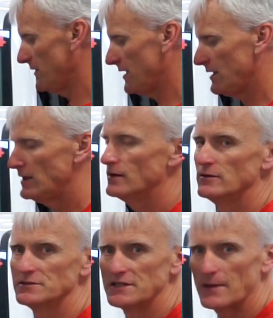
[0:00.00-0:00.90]
a
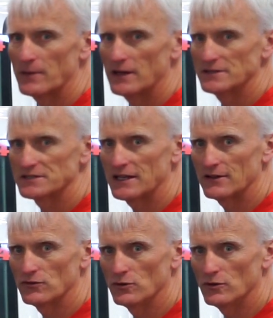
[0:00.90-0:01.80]
snap-on
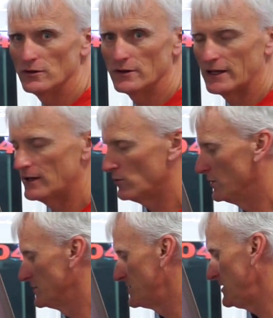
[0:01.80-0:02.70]
scan tool, and
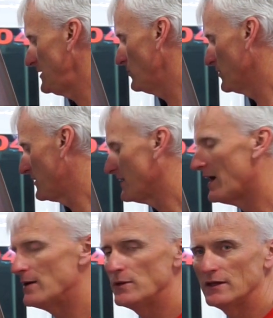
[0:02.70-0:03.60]
we'll see what the
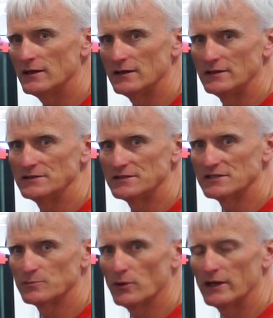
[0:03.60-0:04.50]
timing is
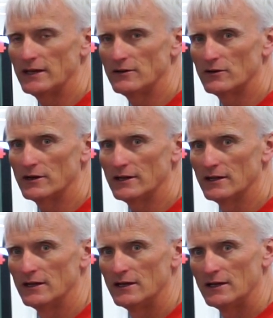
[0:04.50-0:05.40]
displayed during
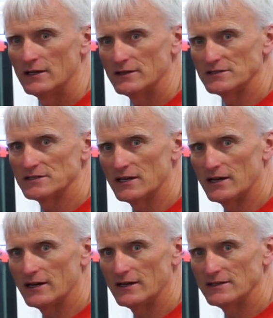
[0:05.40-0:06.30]
this,
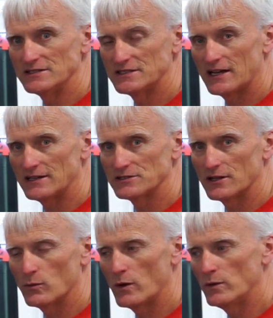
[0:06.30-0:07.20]
these tests, so
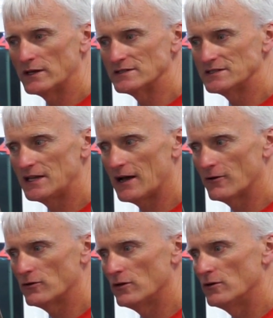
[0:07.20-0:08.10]
that way we can see how
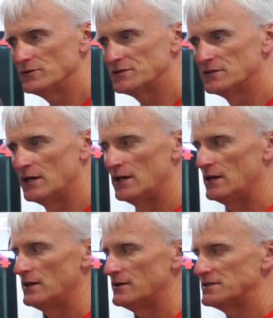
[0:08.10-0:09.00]
close
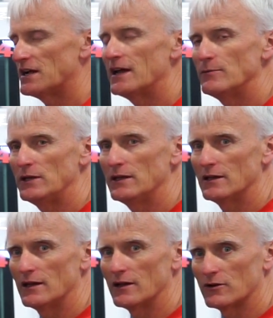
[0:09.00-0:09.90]
the
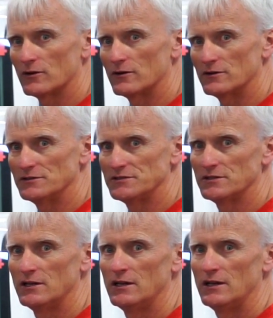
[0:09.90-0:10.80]
timing occurs
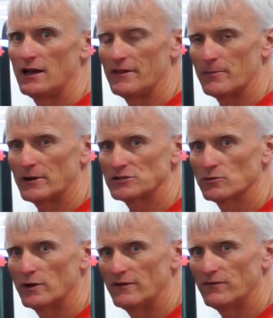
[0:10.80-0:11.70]
on the pressure
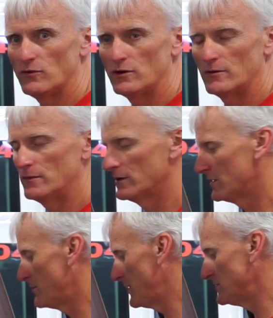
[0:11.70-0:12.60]
waveform
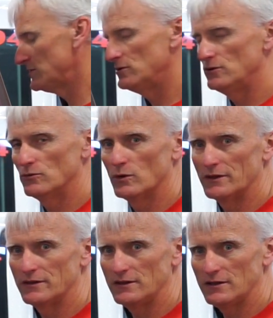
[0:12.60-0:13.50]
compared to
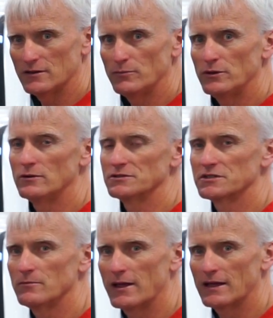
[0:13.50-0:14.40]
what the computer is
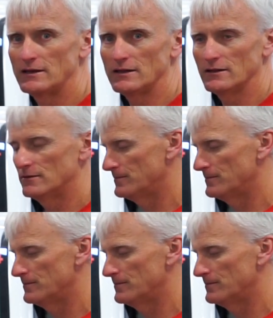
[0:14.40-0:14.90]
commanding.